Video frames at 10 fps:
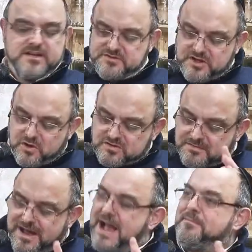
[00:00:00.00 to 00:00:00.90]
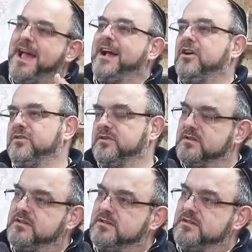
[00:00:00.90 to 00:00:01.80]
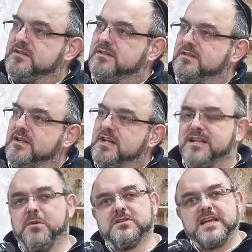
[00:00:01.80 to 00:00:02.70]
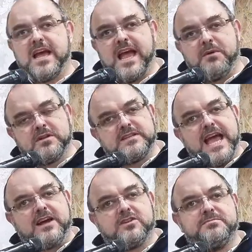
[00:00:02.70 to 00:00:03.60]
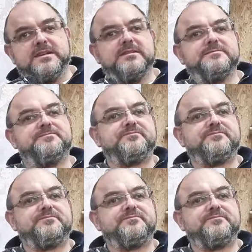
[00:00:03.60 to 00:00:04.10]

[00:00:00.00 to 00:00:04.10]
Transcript: So he calls them Am Echad. Now what does Echad mean?